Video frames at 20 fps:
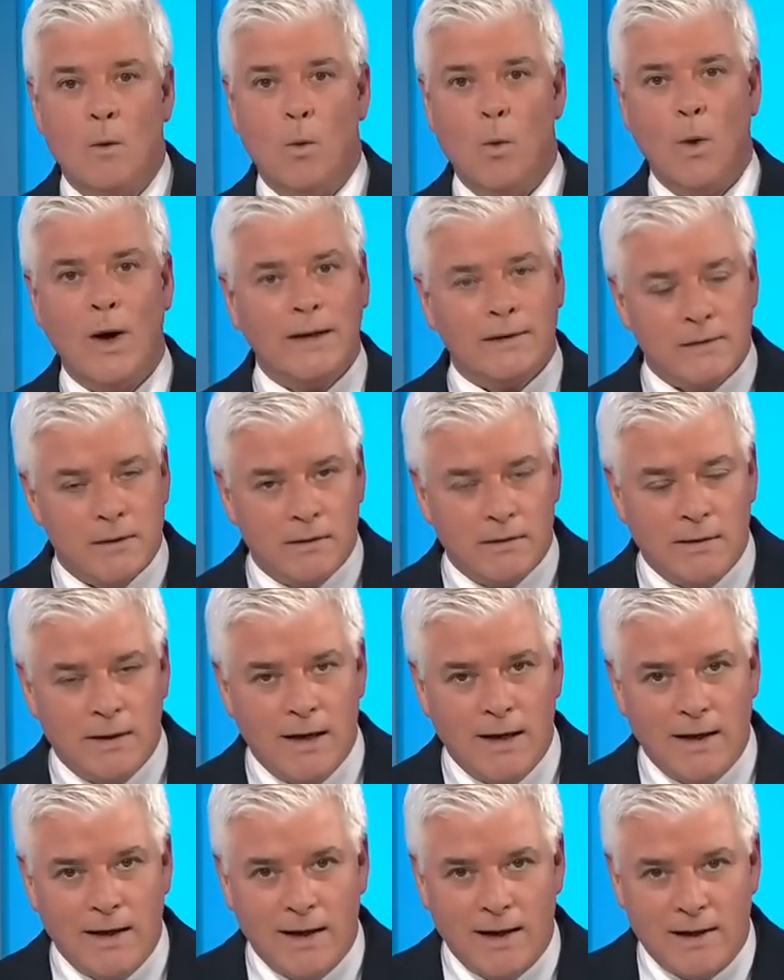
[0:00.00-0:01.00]
What,
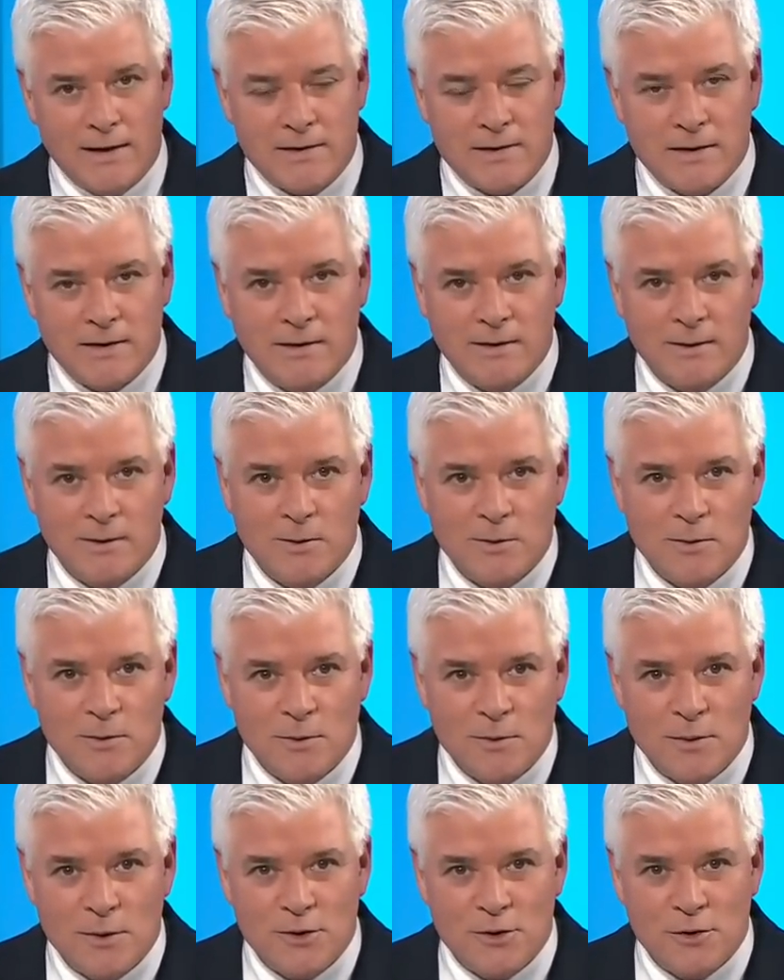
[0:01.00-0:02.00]
I ask,
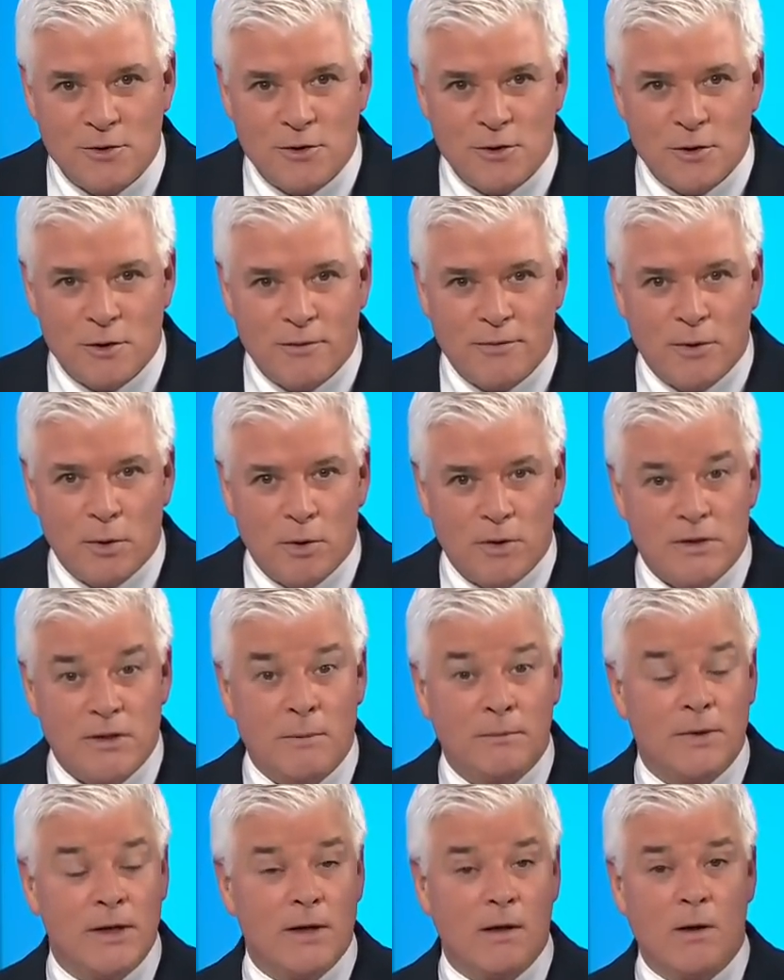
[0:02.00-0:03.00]
would you do if you were
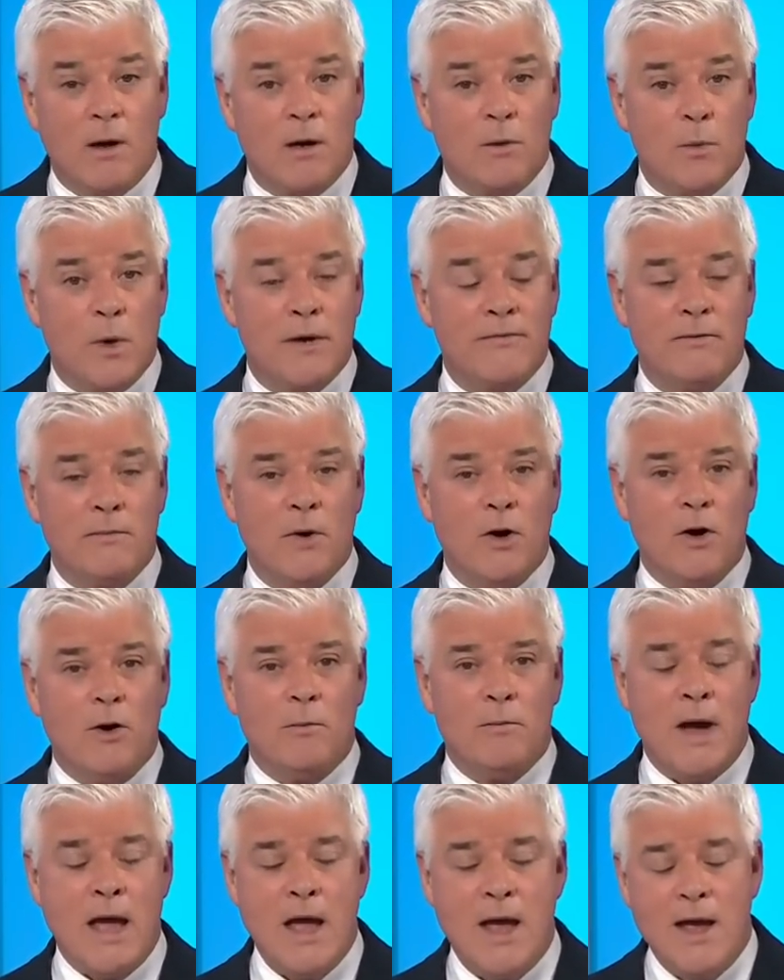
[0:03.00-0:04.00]
someday a long way from
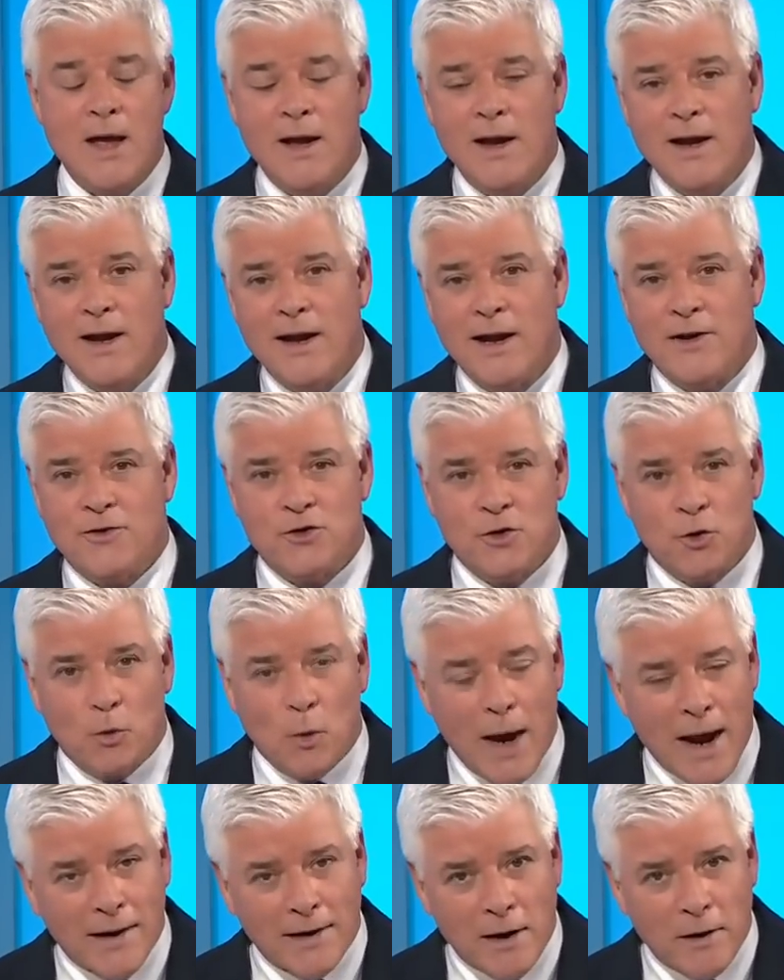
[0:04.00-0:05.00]
home and you
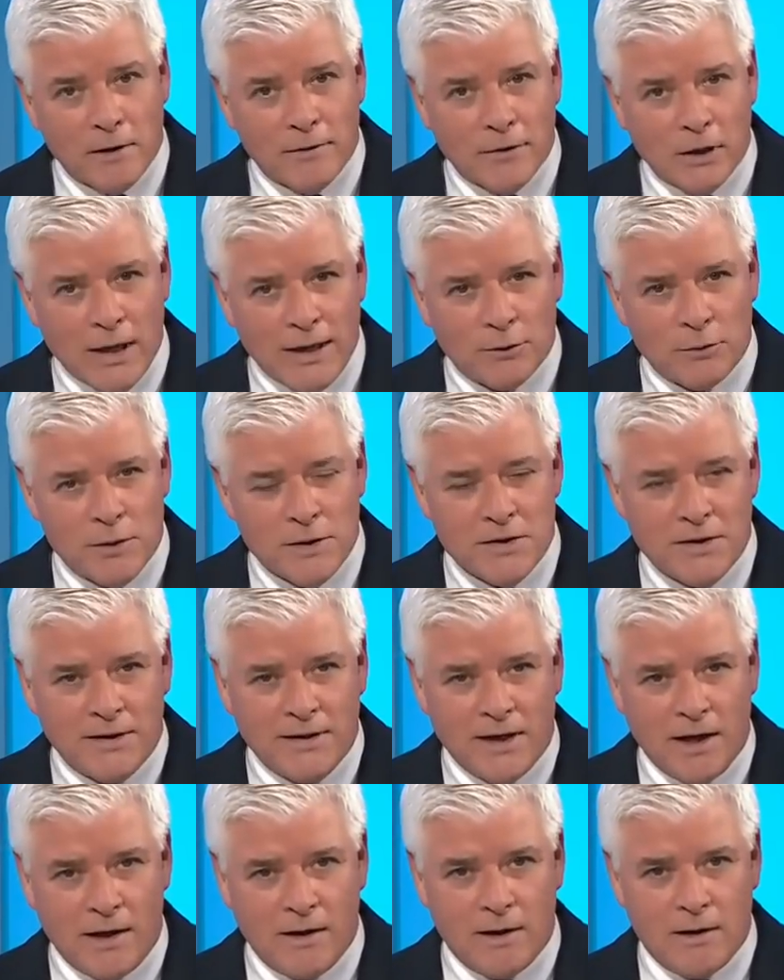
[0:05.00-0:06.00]
ran out of
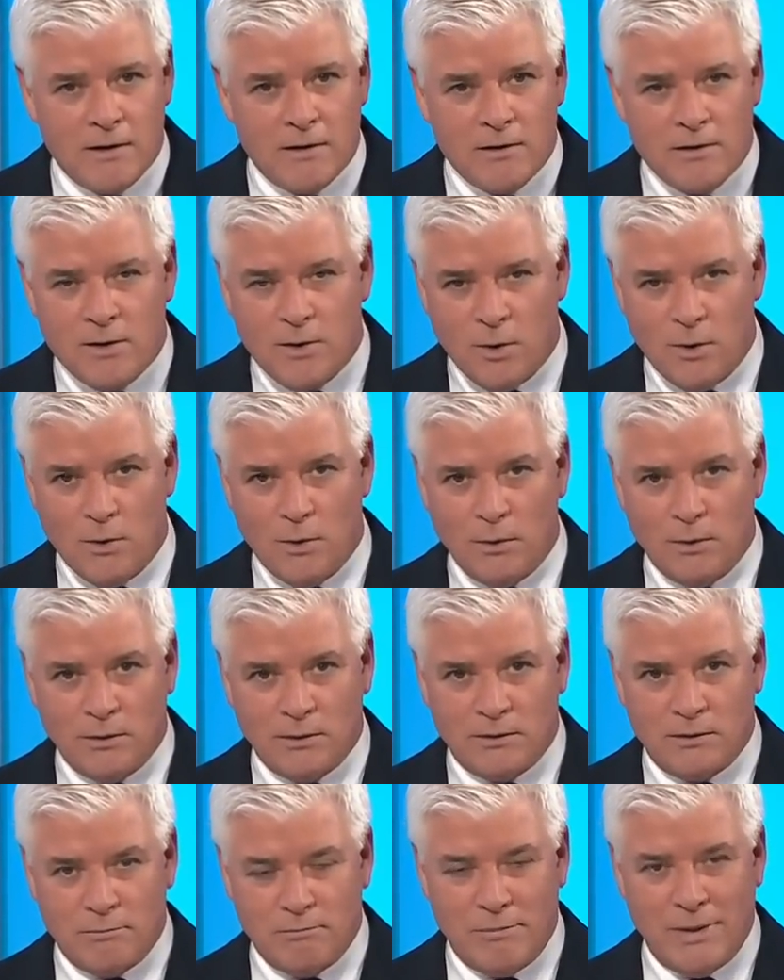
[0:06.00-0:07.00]
electricity on a
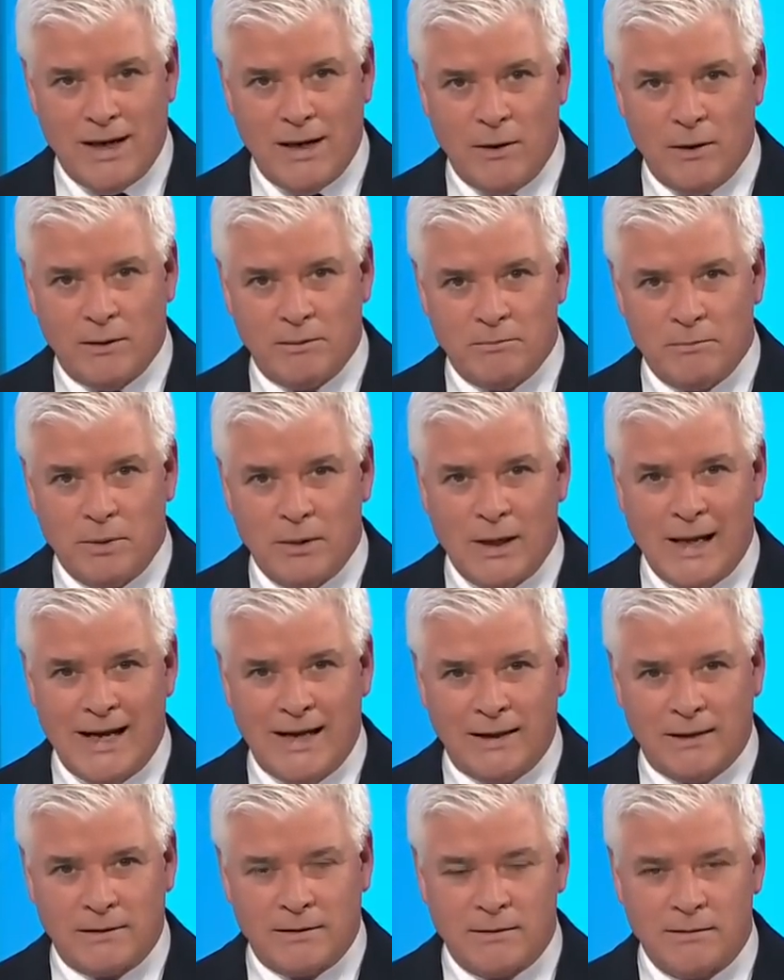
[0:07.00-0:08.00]
cold, barren
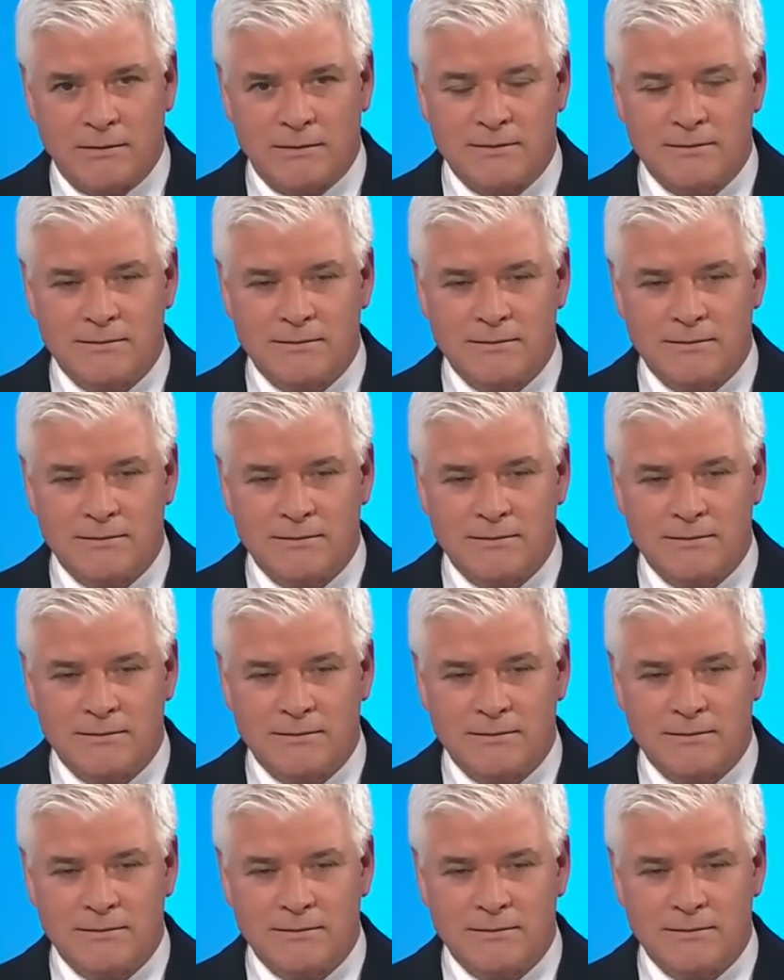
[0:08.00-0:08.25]
planet?